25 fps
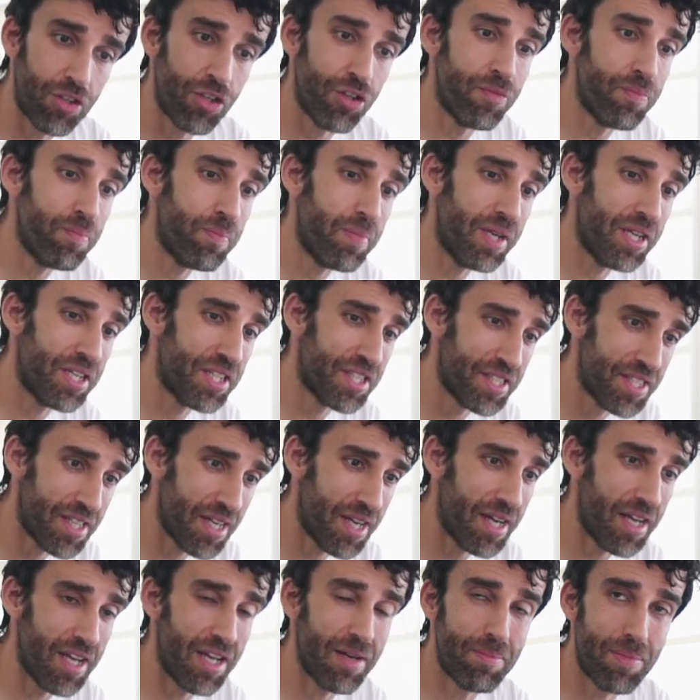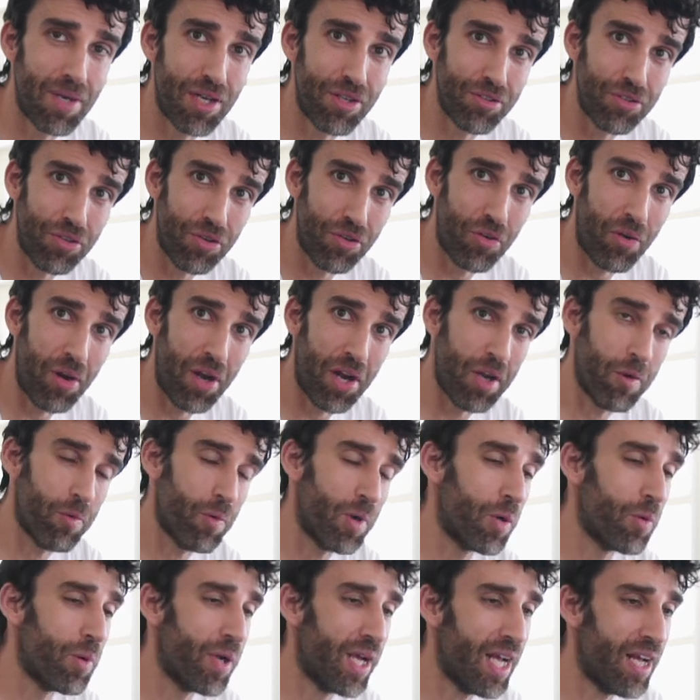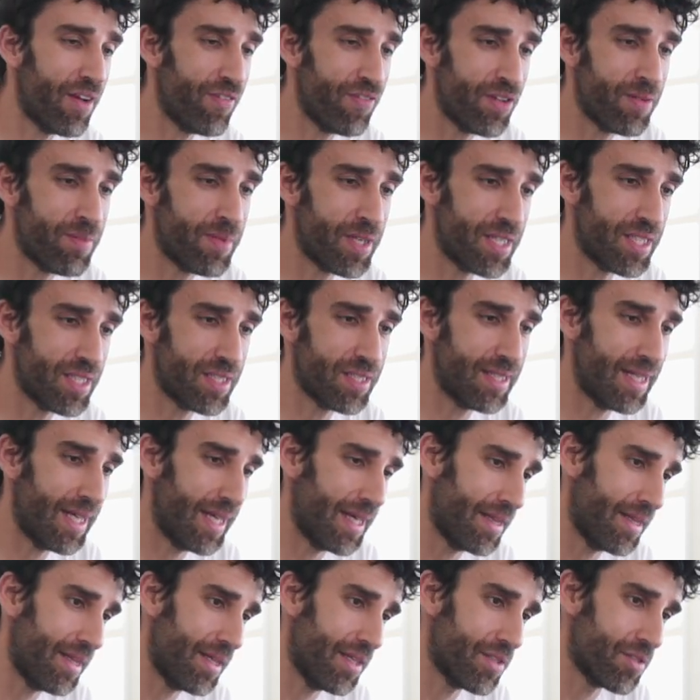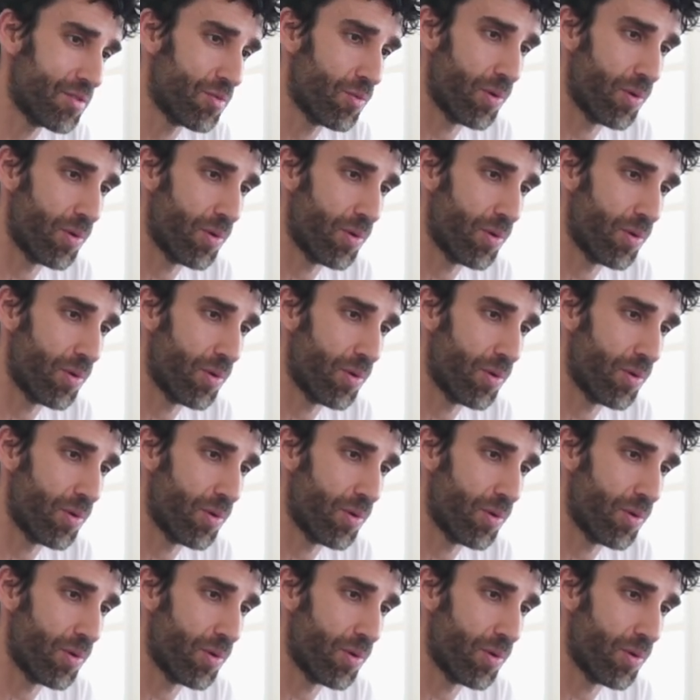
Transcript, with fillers: don't be shy about the grain. When we have images like these